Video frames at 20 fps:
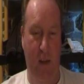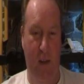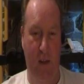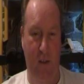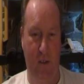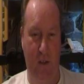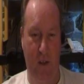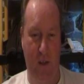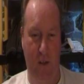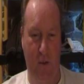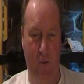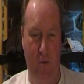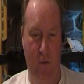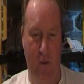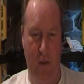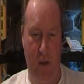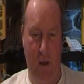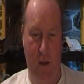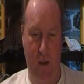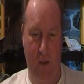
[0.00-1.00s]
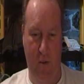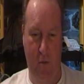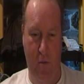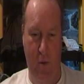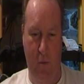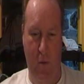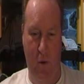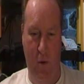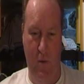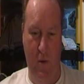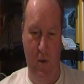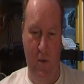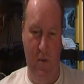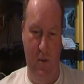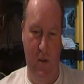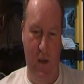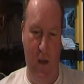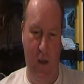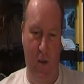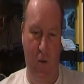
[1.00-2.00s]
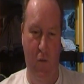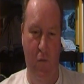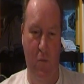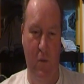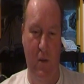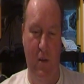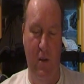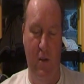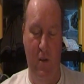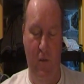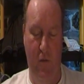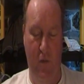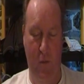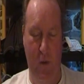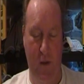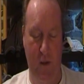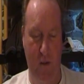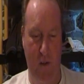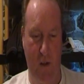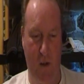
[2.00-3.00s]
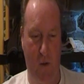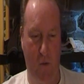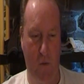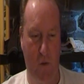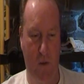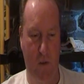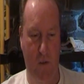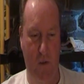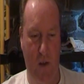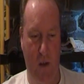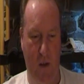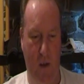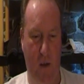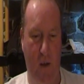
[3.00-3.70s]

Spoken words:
they continued to promote this government disinformation hoax,